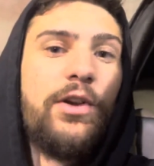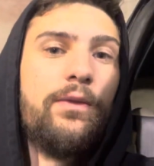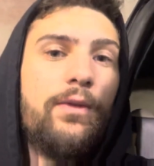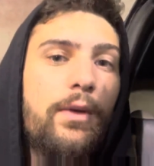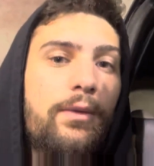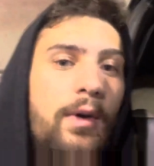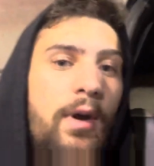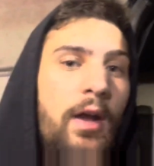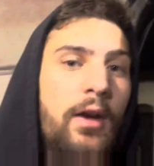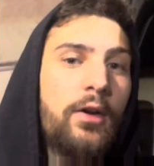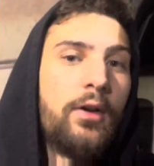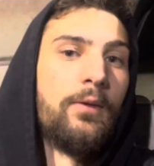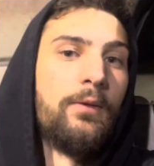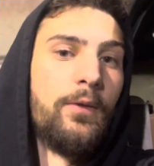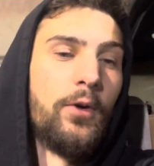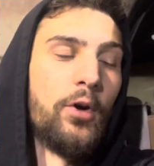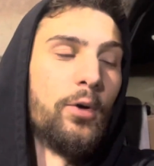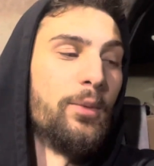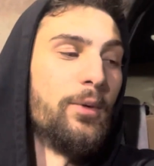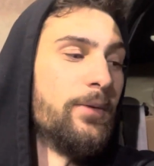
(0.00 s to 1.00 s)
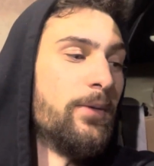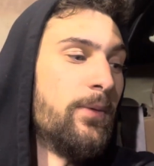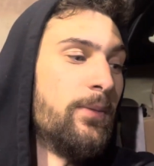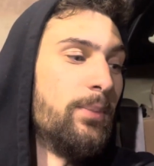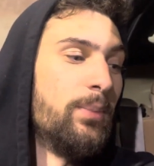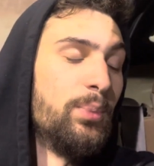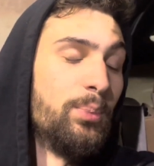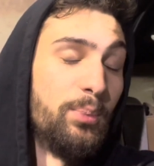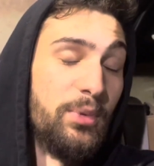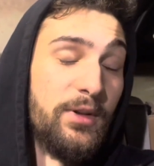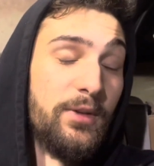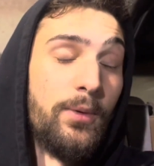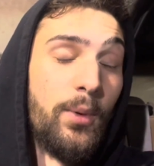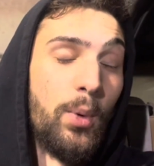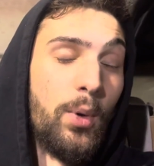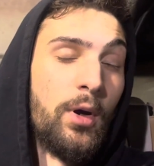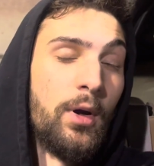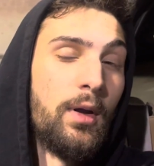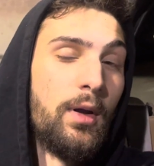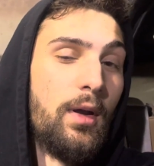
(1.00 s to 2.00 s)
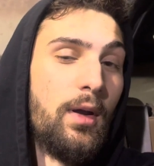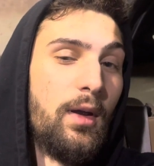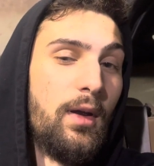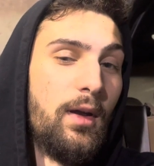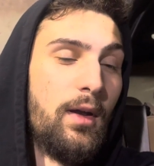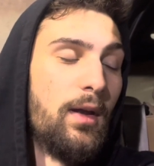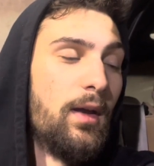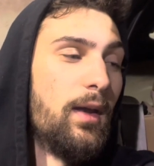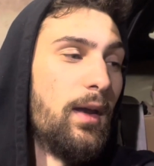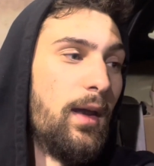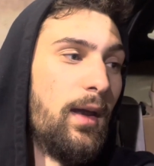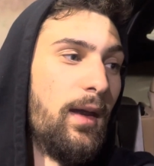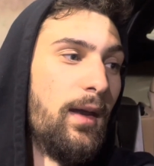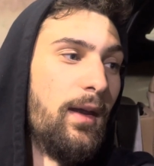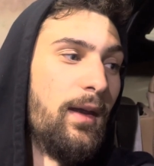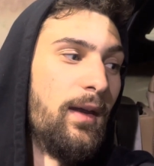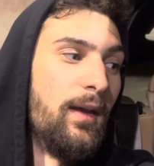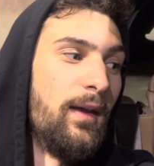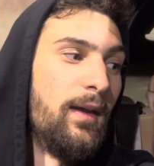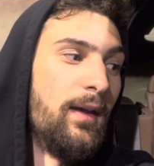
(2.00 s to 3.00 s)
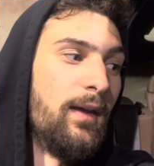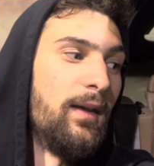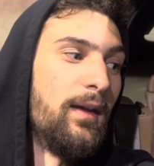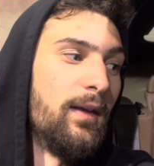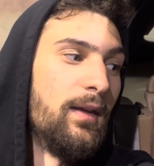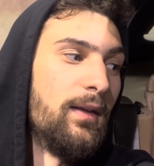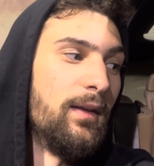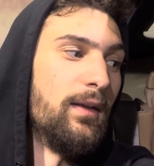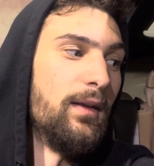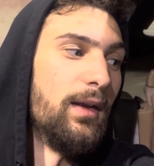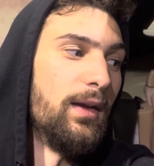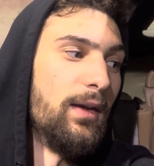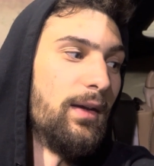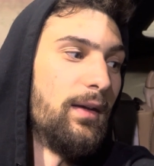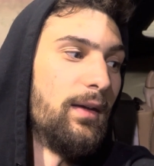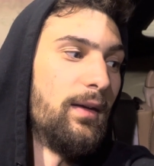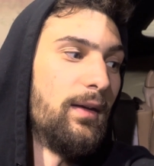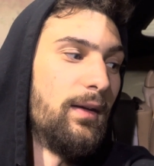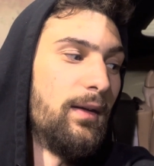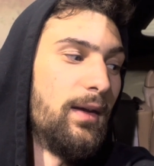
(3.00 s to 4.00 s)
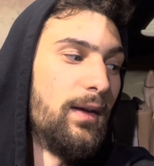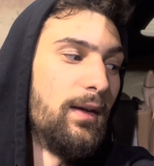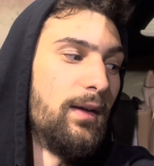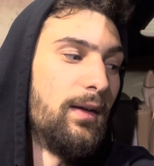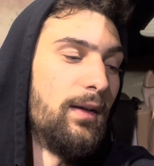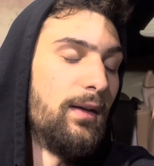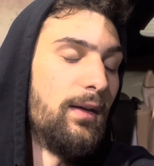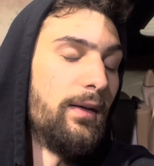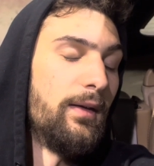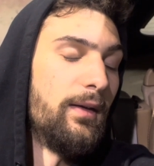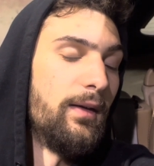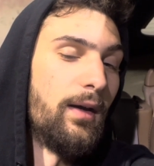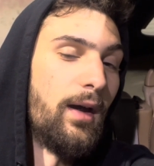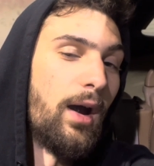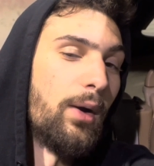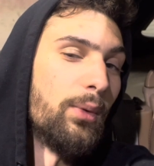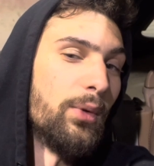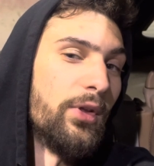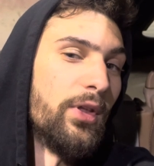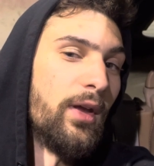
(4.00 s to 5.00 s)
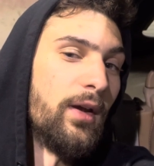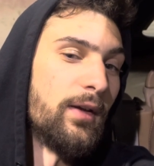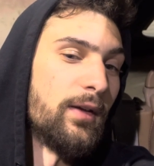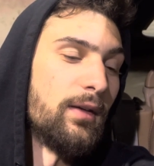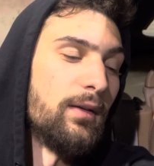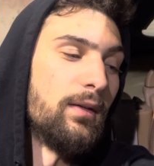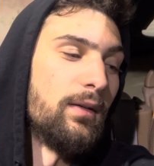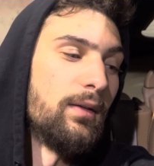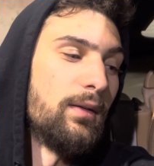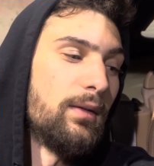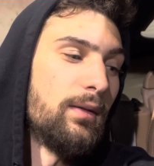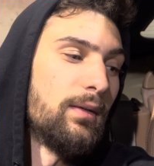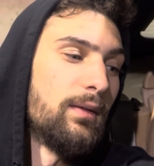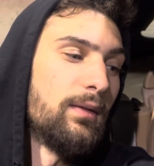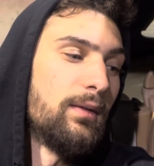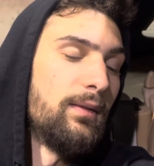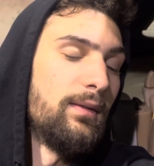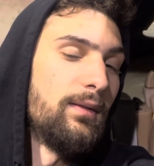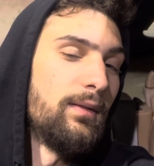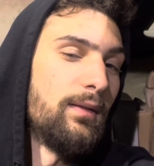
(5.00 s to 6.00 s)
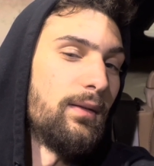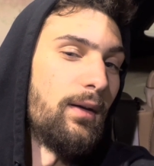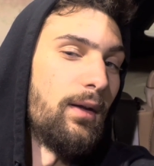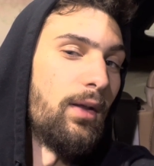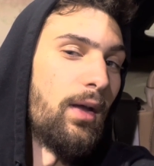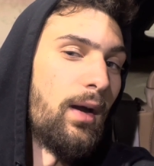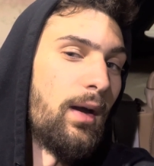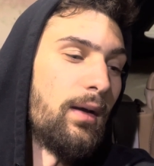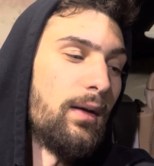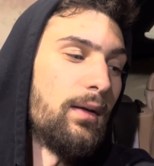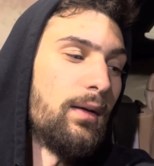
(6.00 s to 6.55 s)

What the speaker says: I've never had a convertible before, and I really like it a lot.